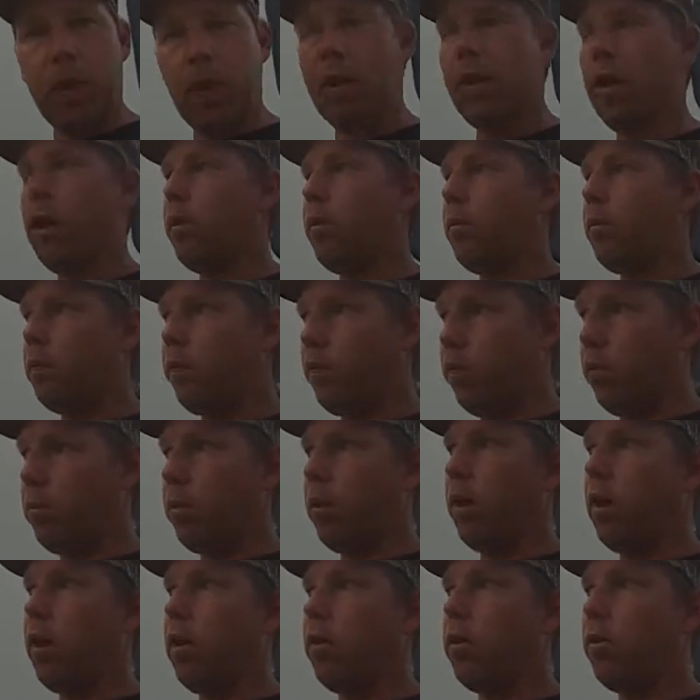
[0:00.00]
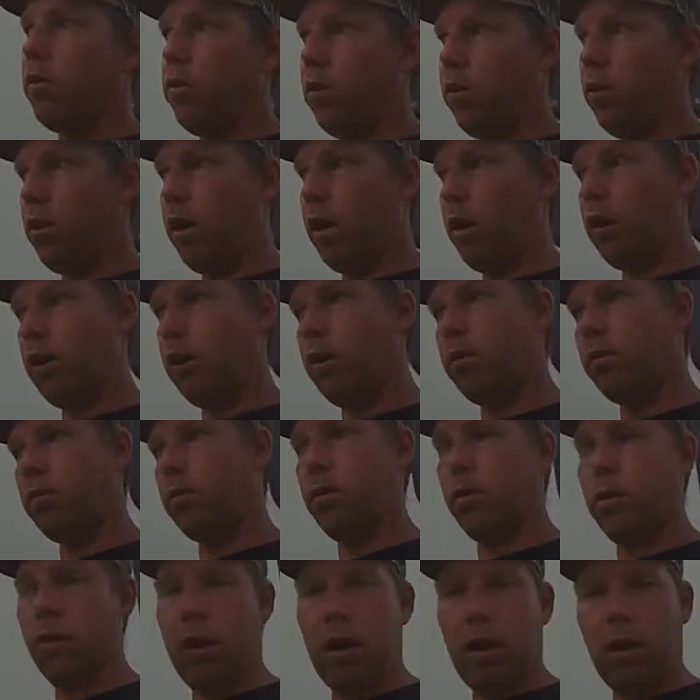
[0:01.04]
And then from there, you got to
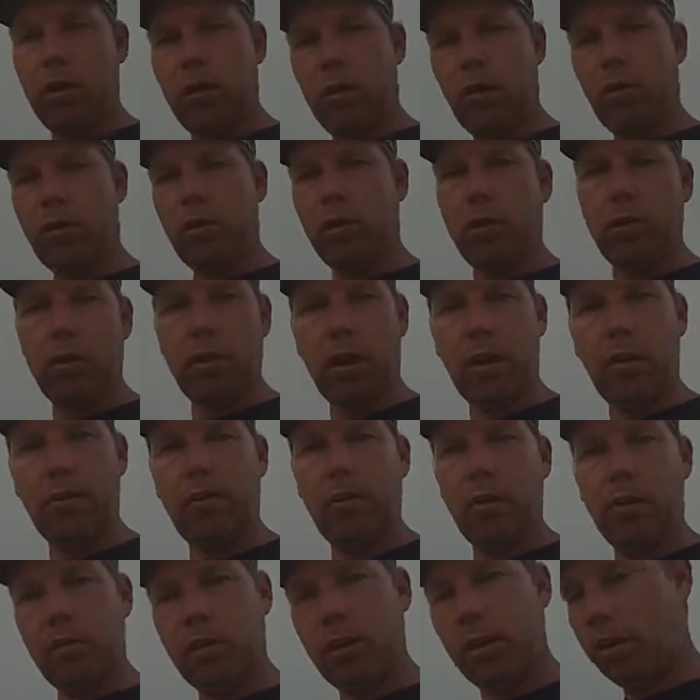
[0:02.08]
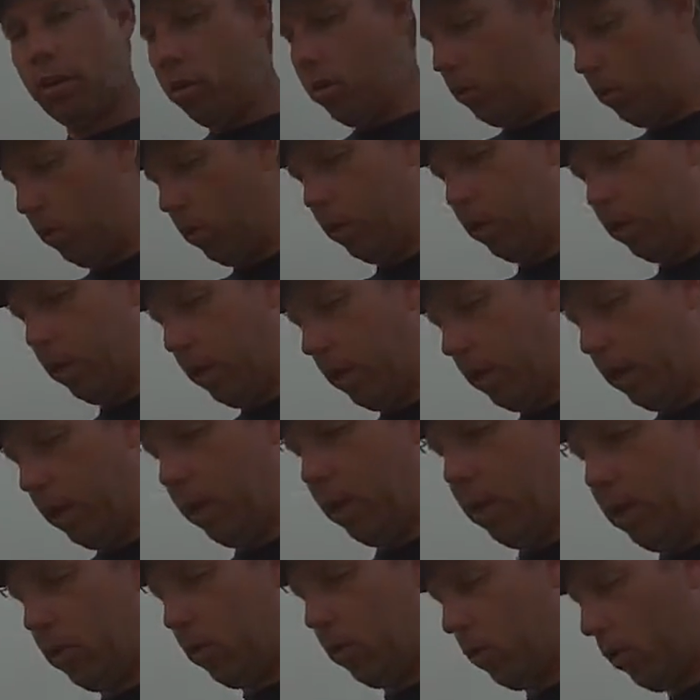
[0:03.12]
turn on all your stuff just like you would
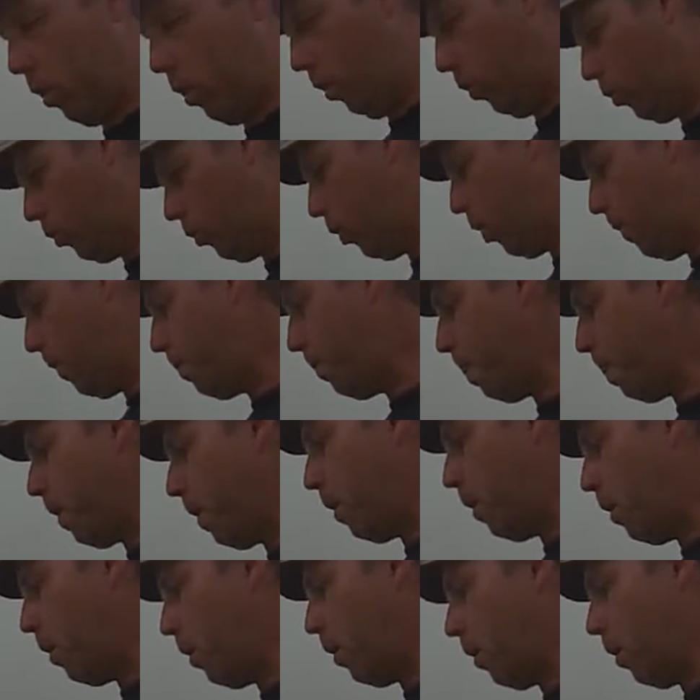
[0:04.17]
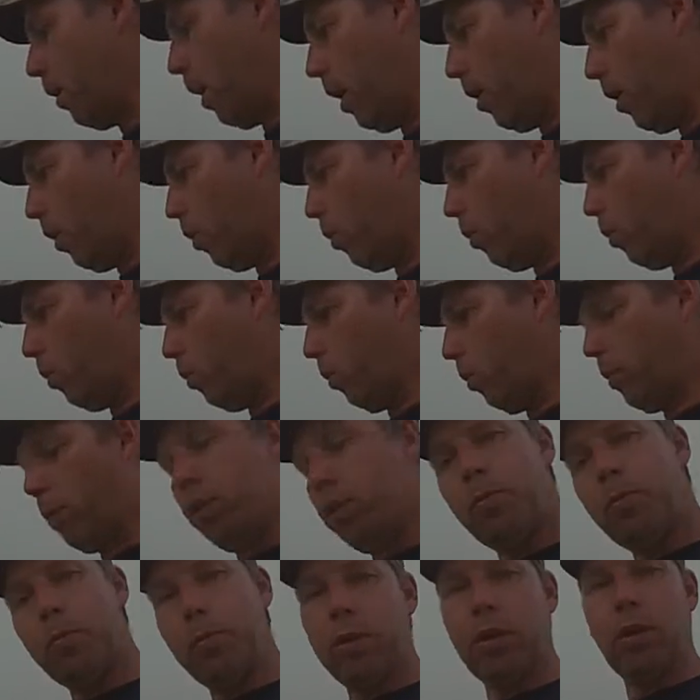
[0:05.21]
any other coach. Now, with
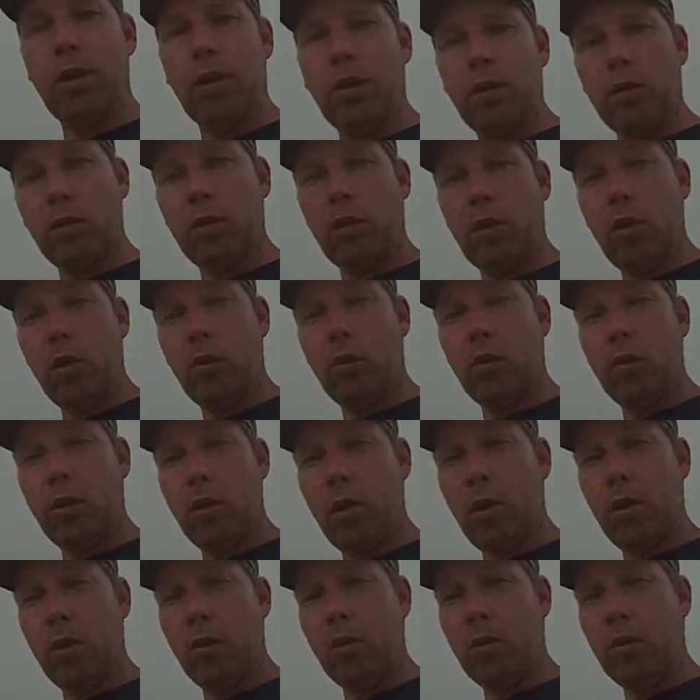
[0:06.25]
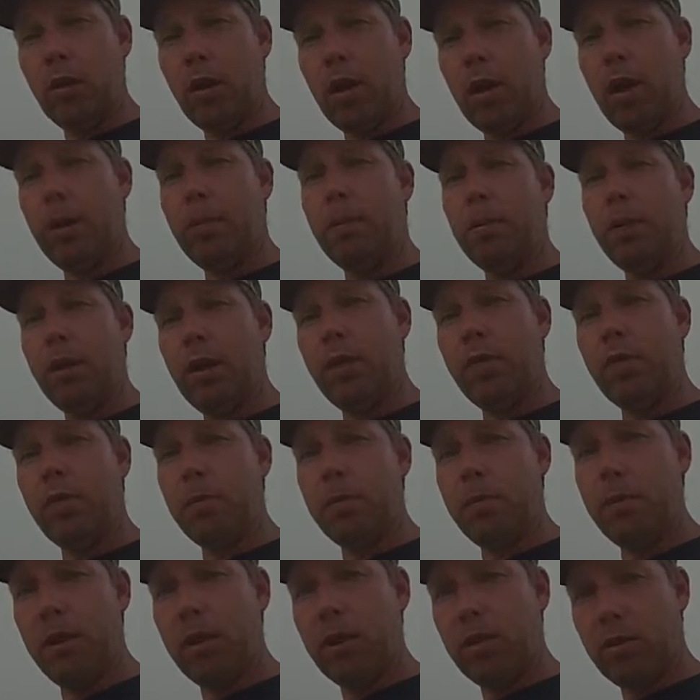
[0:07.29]
this particular coach though, I believe
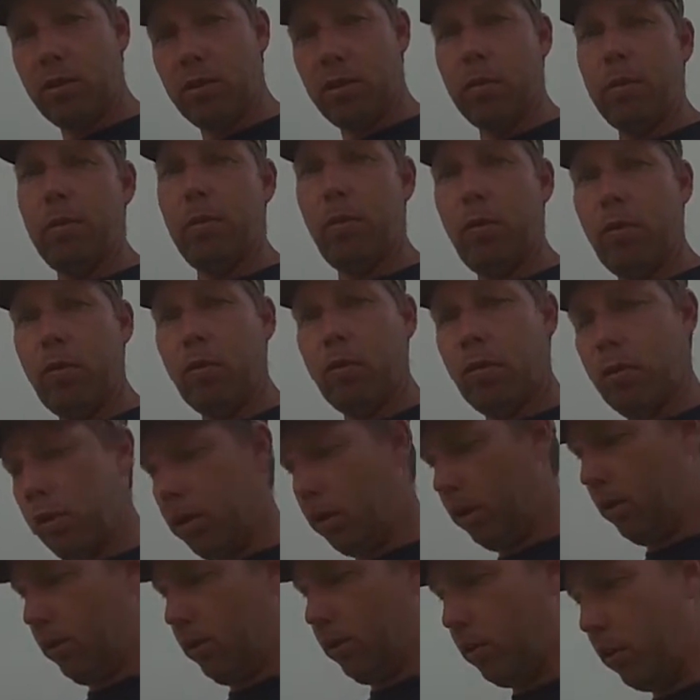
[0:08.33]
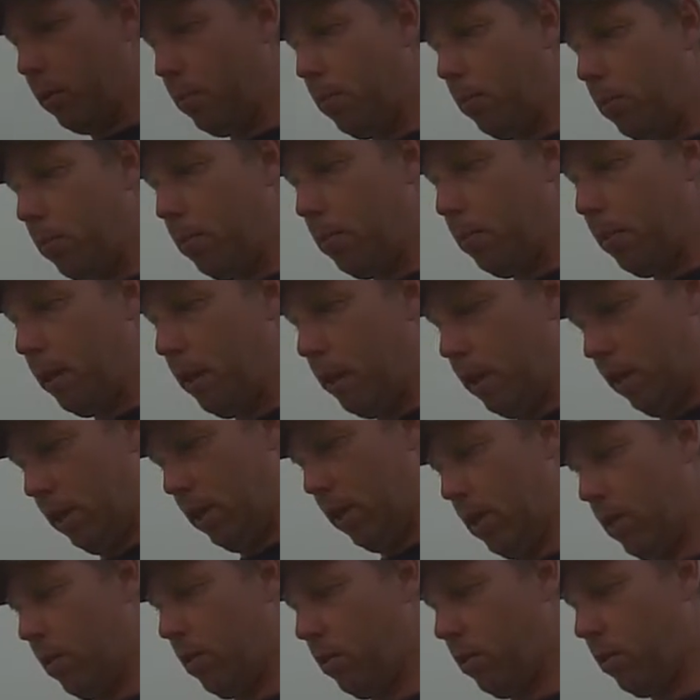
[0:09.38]
in being simple. And simple to me
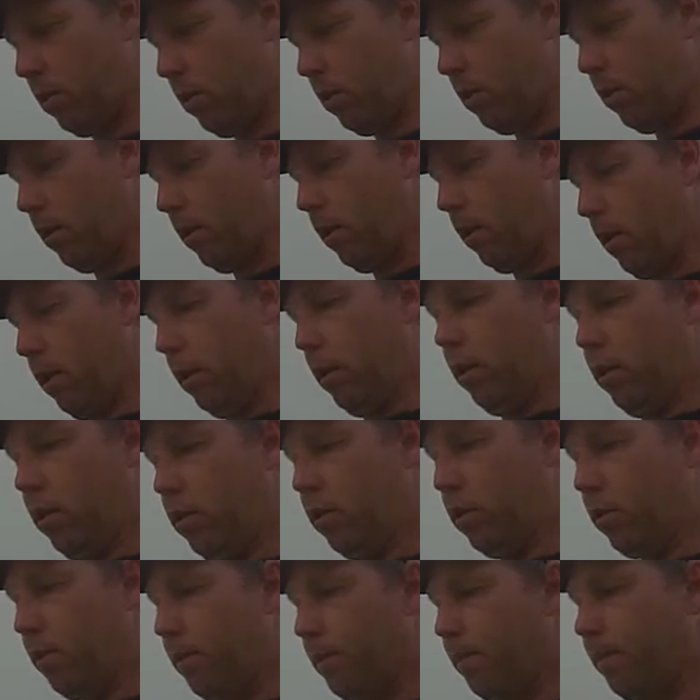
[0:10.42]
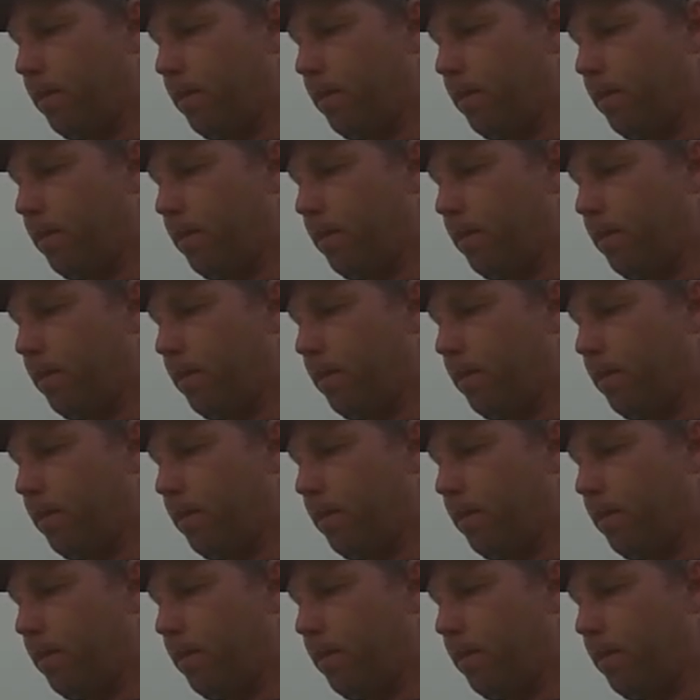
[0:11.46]
is is